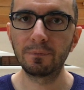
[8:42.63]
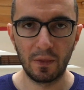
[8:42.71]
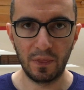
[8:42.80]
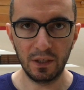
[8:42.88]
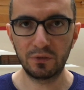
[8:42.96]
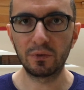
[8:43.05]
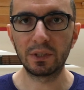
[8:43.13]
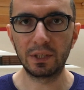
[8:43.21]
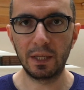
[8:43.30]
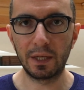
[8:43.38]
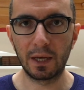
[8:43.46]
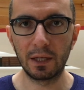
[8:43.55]
This will
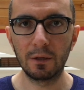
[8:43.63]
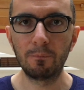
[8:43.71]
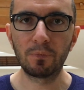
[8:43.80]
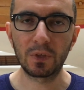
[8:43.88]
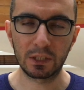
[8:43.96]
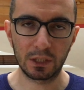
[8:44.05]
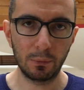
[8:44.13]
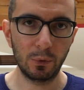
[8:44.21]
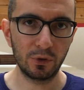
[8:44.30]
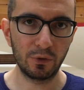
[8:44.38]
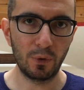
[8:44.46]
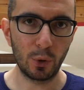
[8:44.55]
delegate some of
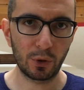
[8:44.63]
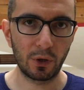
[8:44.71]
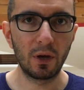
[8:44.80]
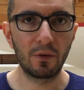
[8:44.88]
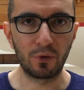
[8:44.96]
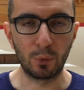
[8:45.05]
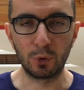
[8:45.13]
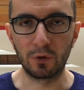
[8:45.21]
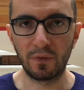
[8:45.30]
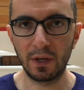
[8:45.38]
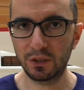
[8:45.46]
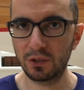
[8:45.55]
the work from your
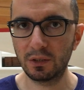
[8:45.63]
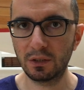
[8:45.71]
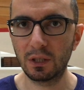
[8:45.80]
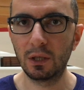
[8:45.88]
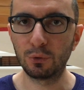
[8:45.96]
functions